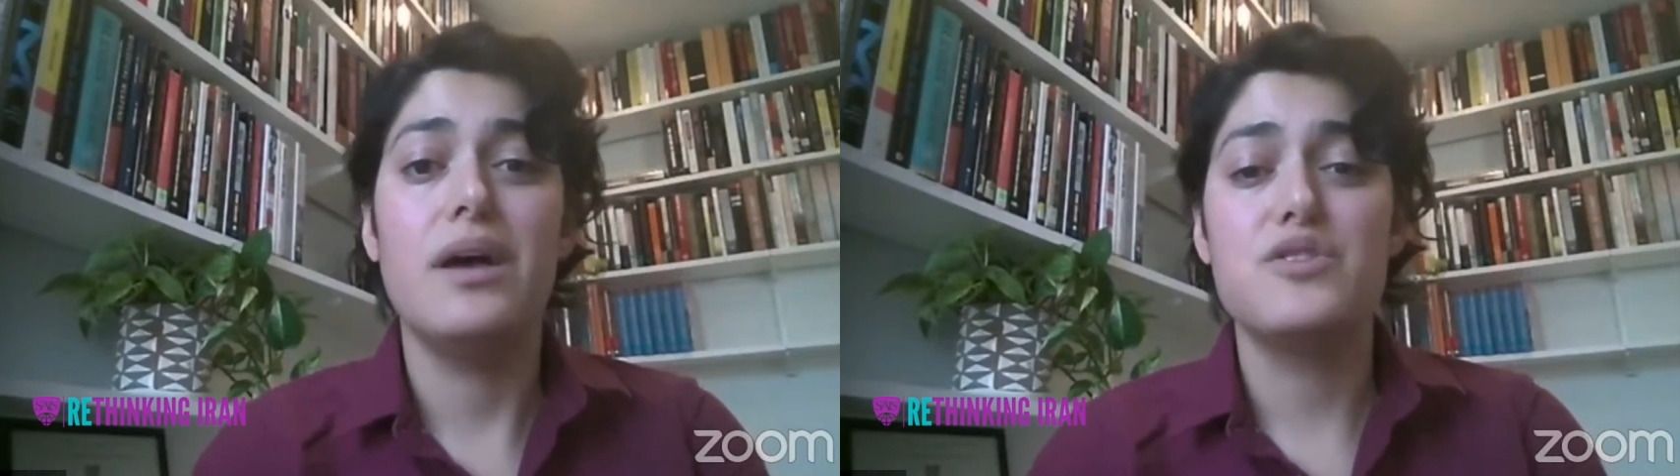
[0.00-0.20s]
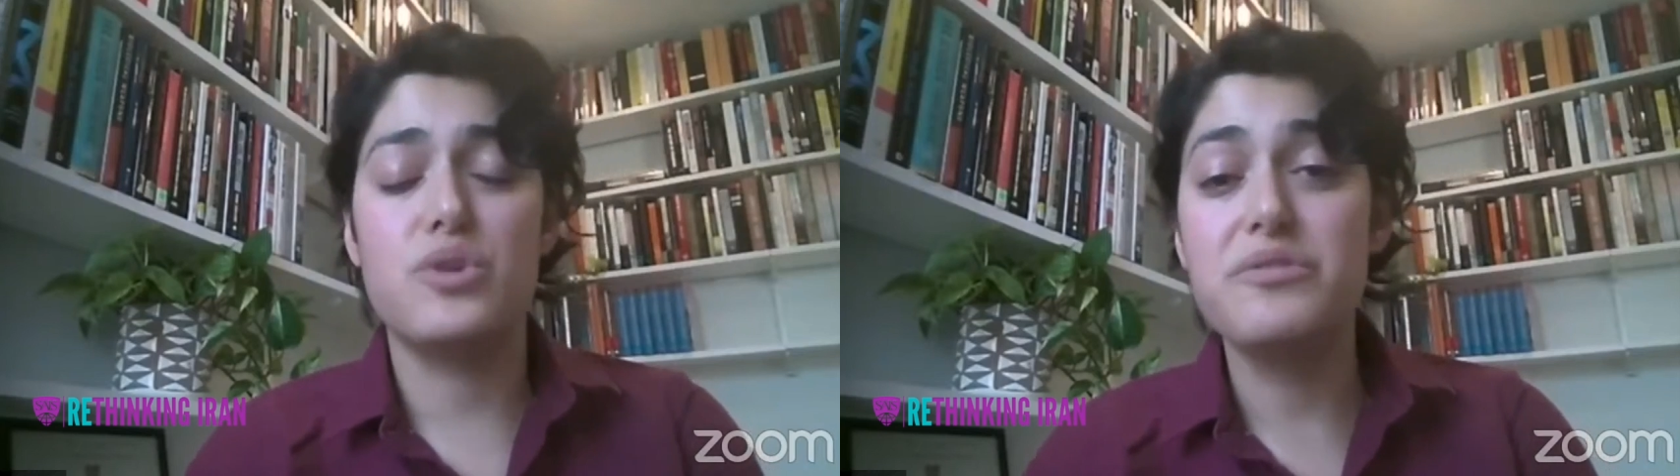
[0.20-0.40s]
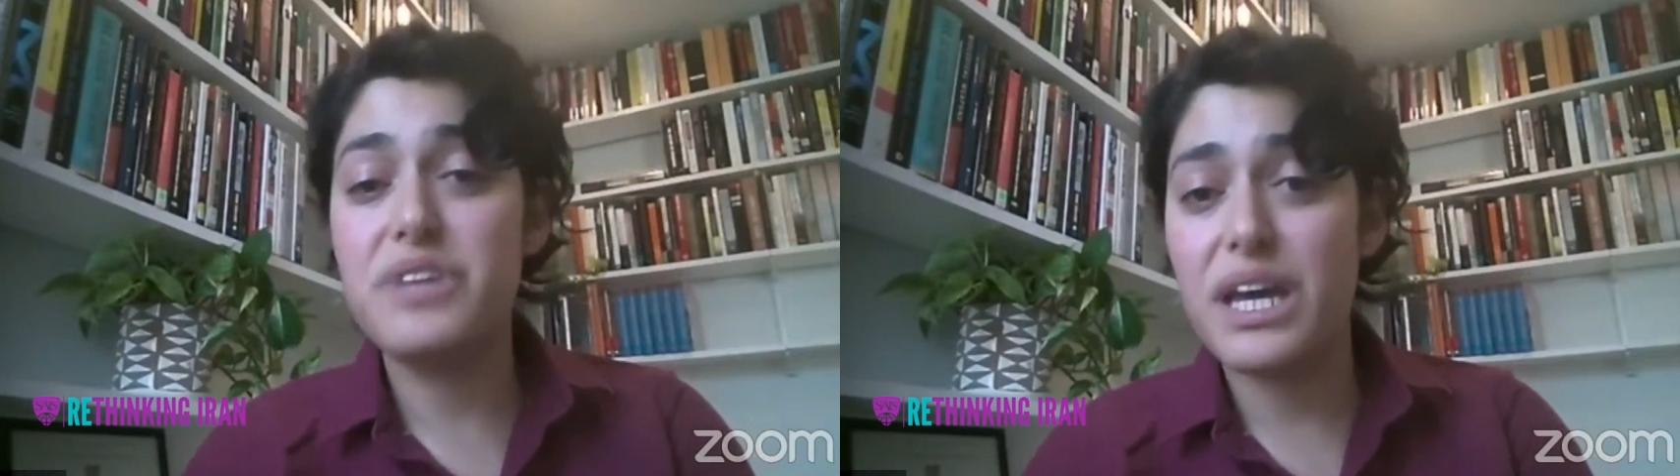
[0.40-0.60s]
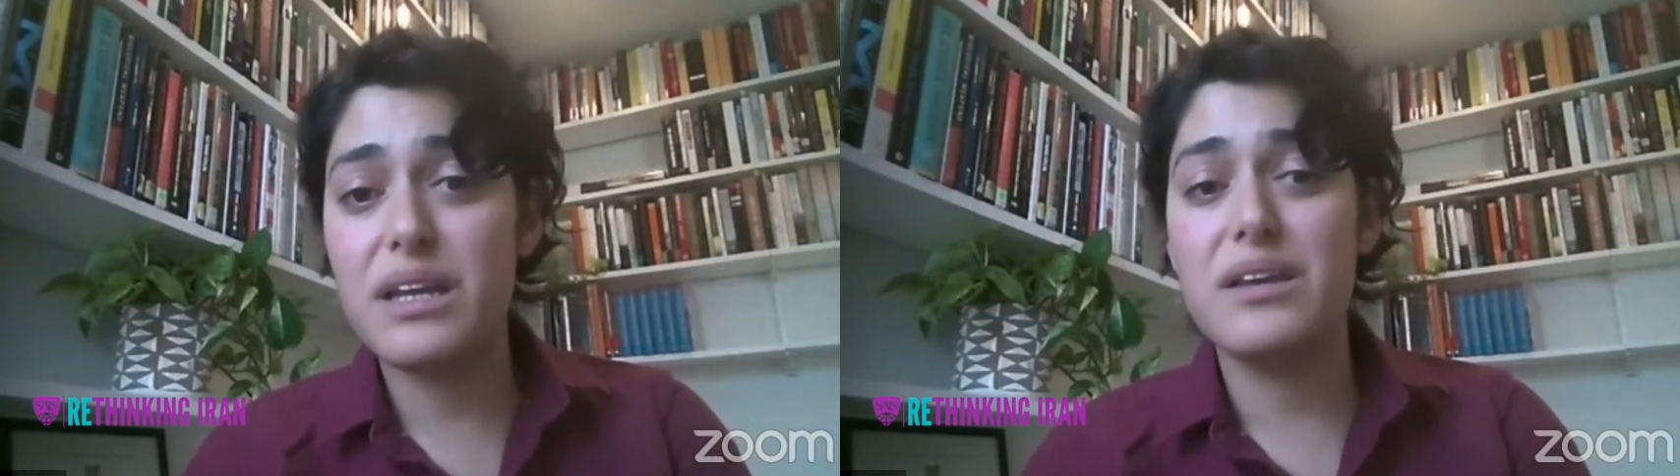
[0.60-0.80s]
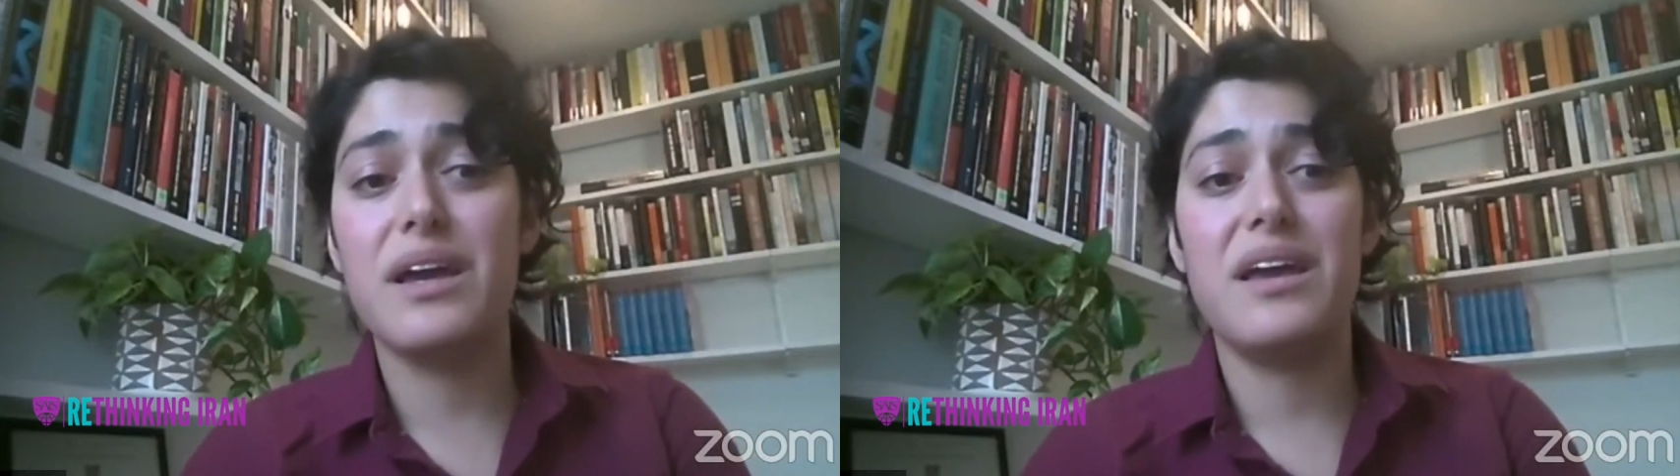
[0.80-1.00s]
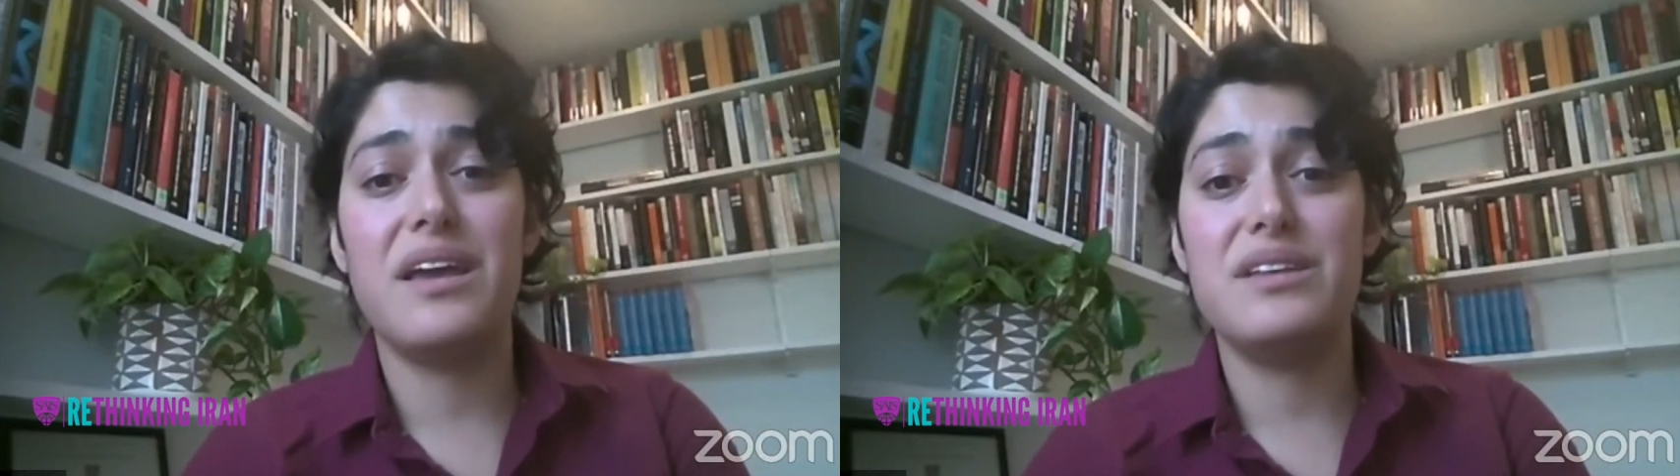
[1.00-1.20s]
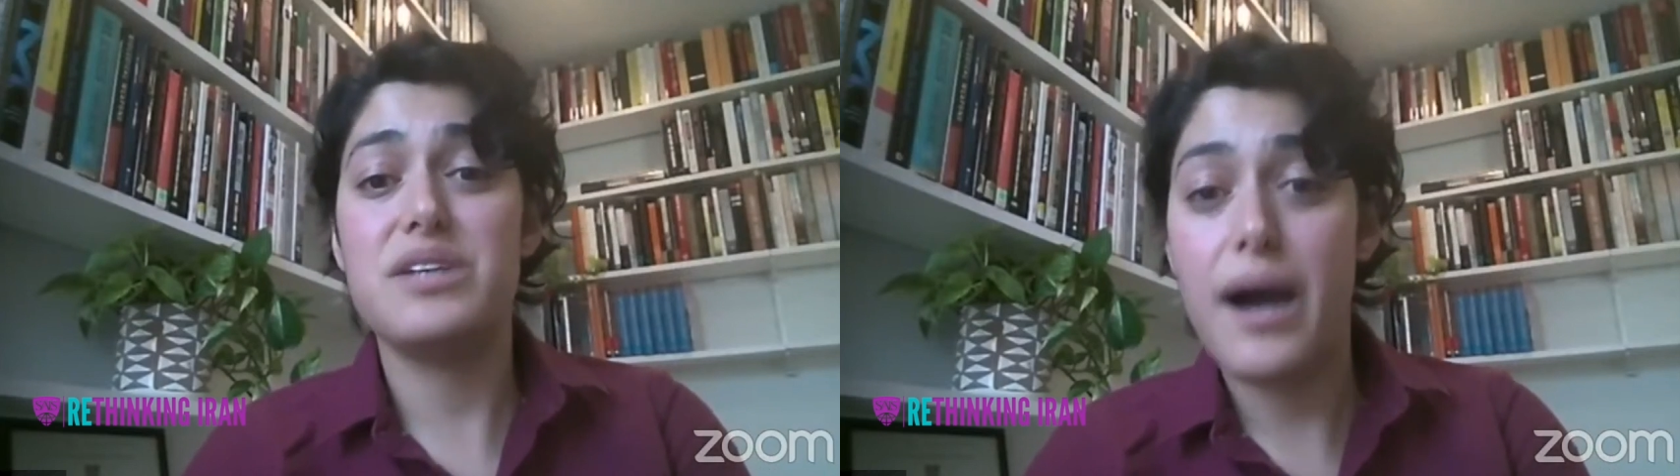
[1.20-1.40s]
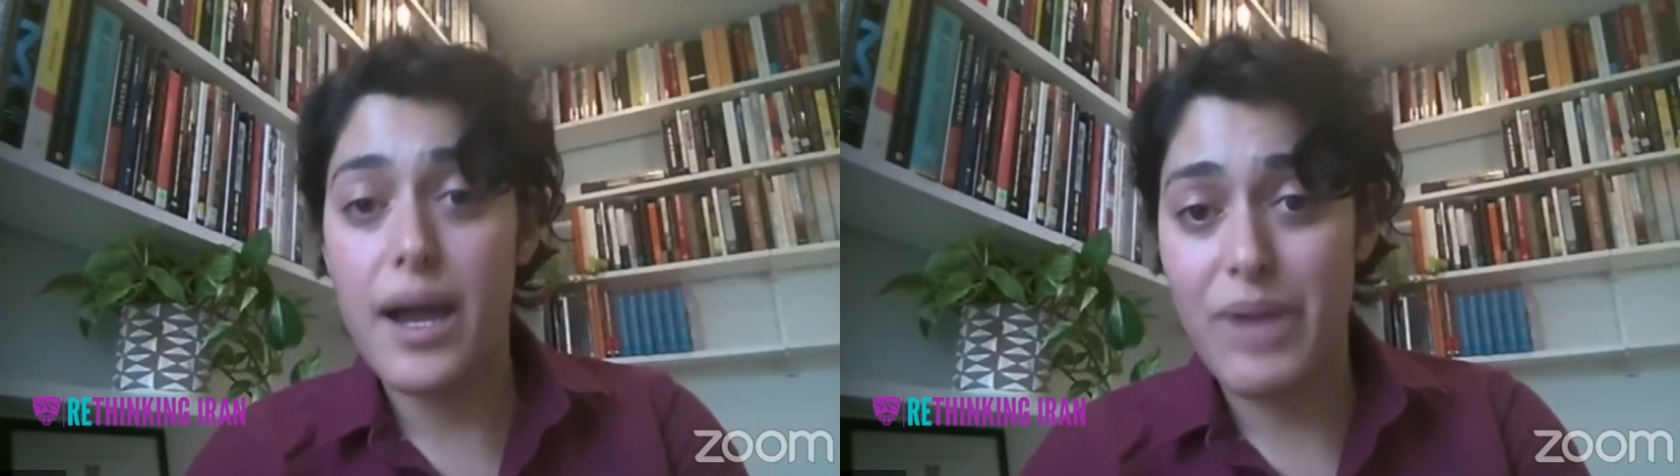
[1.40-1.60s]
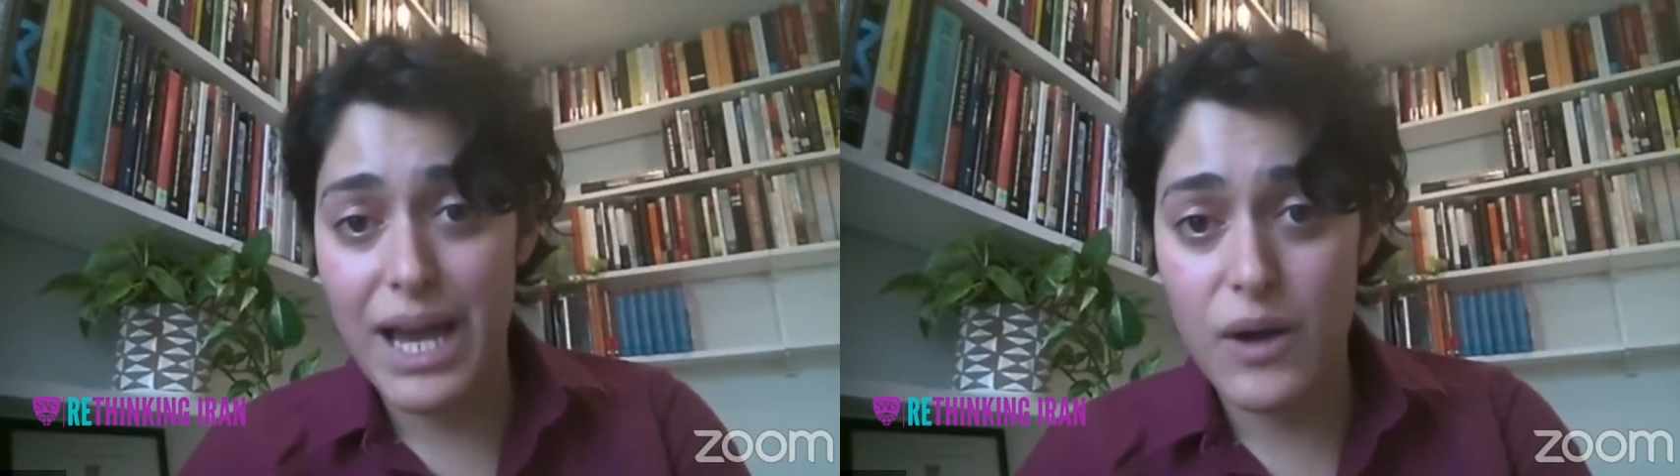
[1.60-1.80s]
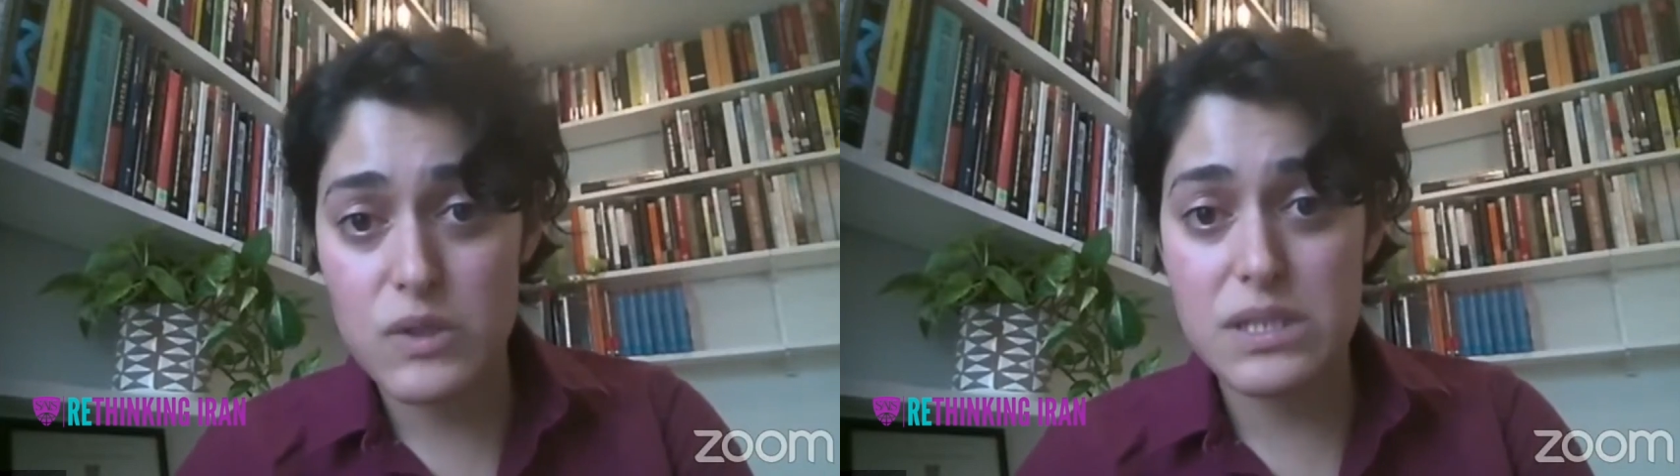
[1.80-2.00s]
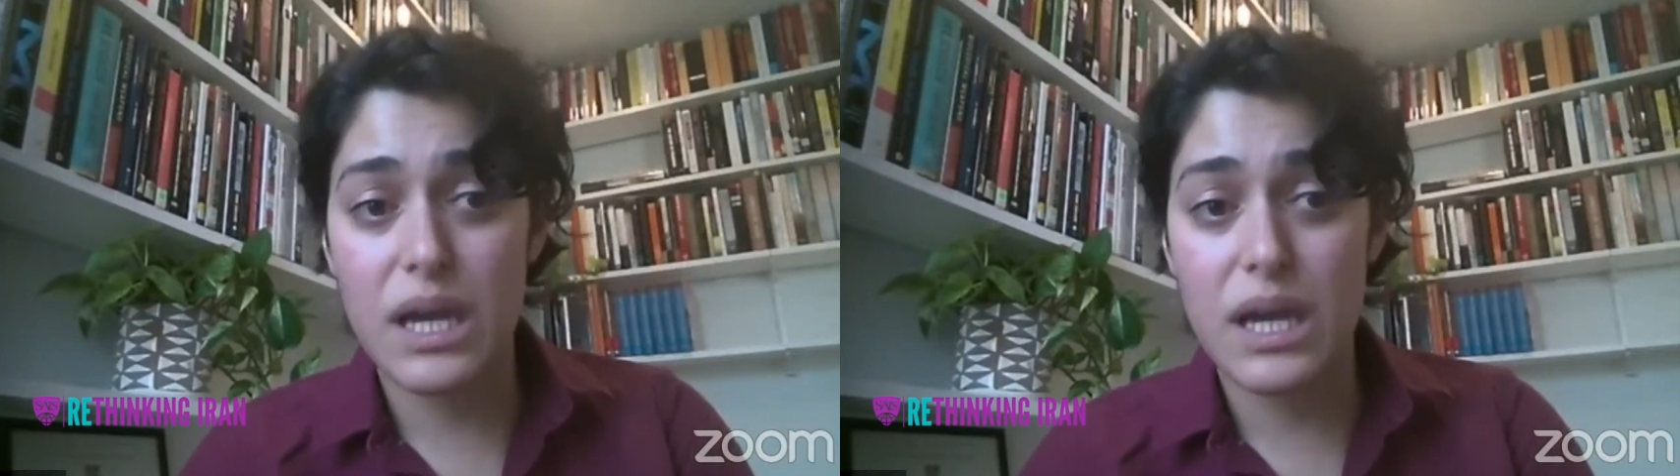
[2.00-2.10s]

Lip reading: sort of getting a time out,